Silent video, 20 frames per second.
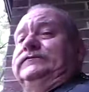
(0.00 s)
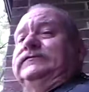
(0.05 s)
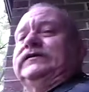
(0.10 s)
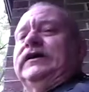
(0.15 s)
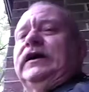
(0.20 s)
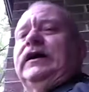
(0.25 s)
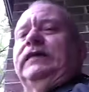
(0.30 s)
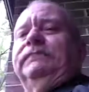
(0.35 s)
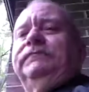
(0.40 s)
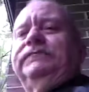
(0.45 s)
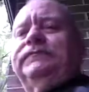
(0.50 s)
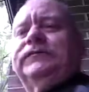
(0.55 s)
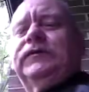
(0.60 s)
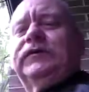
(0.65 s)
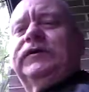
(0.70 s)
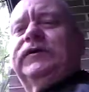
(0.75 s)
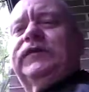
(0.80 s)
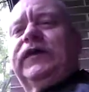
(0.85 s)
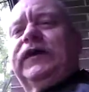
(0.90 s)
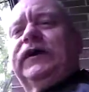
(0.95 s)
Tom, I
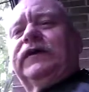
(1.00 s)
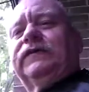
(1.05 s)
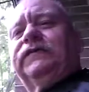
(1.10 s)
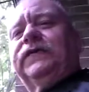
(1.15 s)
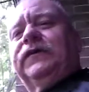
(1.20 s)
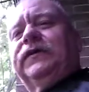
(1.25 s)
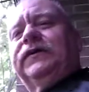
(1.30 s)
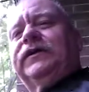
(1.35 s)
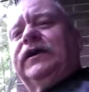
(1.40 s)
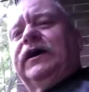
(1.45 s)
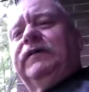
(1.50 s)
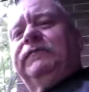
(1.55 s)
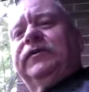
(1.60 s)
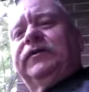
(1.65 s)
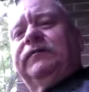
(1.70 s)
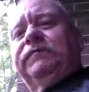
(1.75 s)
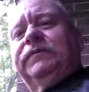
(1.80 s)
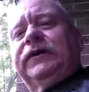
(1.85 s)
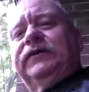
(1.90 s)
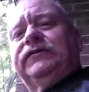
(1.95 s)
want to thank you for your time and
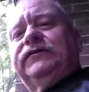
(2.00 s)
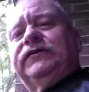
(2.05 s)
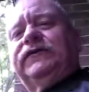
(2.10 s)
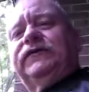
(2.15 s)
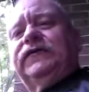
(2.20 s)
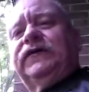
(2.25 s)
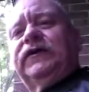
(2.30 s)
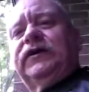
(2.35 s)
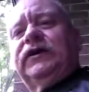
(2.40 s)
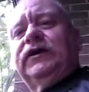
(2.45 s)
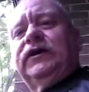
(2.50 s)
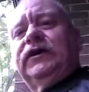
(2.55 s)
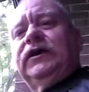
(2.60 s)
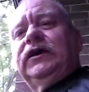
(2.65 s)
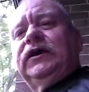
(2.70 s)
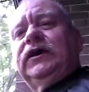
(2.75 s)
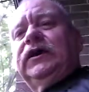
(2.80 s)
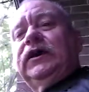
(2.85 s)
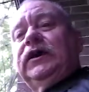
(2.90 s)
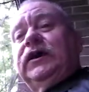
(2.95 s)
your patience.
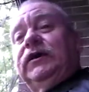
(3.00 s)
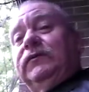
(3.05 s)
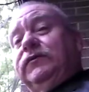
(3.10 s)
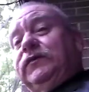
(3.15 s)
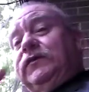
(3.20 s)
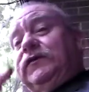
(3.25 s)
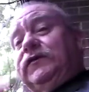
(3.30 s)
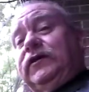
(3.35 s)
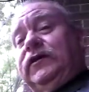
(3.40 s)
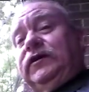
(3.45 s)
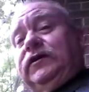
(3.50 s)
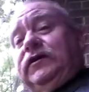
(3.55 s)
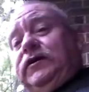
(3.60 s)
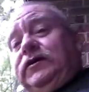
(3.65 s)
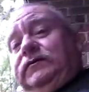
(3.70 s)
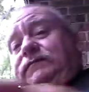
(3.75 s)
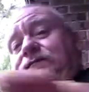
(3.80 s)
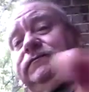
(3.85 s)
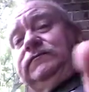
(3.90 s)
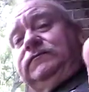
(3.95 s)
And we'll see.
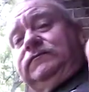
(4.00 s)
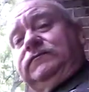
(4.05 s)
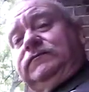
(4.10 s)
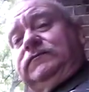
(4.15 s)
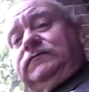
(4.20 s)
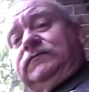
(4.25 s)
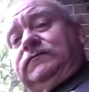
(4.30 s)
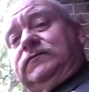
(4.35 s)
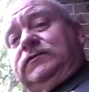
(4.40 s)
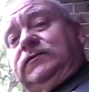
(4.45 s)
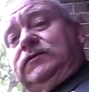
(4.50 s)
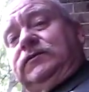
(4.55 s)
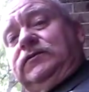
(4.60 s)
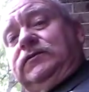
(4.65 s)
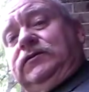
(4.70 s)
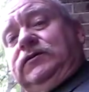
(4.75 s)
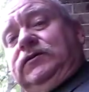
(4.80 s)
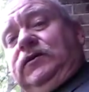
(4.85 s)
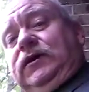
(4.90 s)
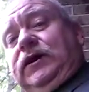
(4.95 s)
Uh,
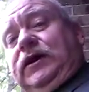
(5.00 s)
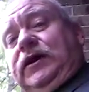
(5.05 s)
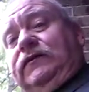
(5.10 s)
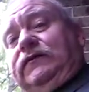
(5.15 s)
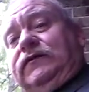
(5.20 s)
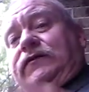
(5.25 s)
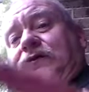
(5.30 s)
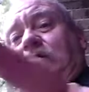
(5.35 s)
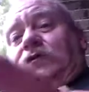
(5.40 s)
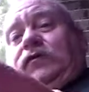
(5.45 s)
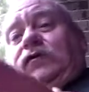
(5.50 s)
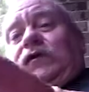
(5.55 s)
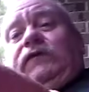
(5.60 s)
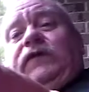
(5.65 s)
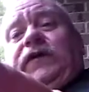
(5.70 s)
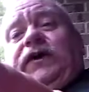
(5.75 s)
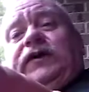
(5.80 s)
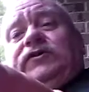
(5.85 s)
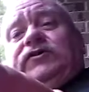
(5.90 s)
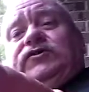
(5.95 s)
you guys. Oh, don't
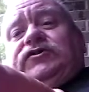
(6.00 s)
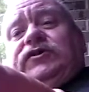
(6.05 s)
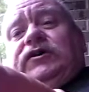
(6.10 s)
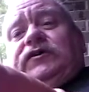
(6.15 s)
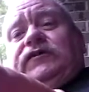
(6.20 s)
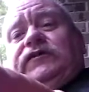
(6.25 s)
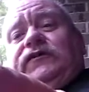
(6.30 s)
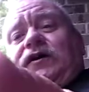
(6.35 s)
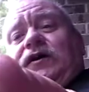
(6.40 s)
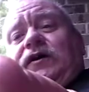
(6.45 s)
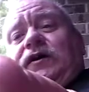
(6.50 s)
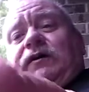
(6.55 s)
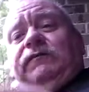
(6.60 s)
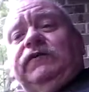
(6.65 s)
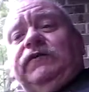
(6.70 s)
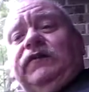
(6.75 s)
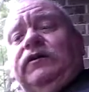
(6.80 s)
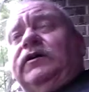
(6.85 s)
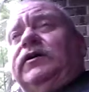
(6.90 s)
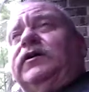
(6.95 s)
forget to share this out. I'm
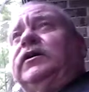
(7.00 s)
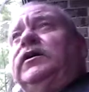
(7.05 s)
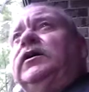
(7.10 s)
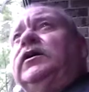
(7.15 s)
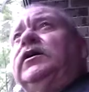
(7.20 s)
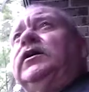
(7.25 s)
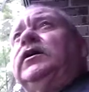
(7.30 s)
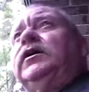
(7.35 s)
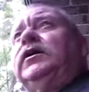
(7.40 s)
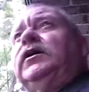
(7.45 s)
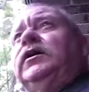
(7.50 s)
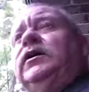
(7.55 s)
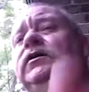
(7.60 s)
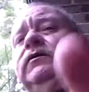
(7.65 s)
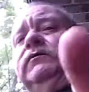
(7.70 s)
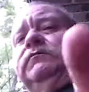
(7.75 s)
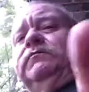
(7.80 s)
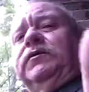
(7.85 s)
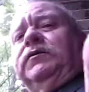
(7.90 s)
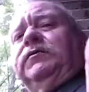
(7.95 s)
sorry.
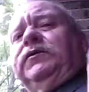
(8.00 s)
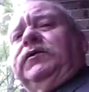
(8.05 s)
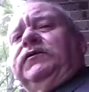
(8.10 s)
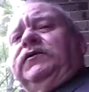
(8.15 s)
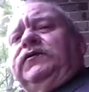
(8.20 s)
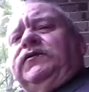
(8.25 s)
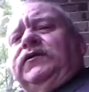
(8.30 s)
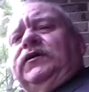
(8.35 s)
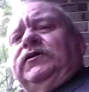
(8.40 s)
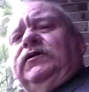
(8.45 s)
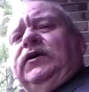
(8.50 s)
But we will see you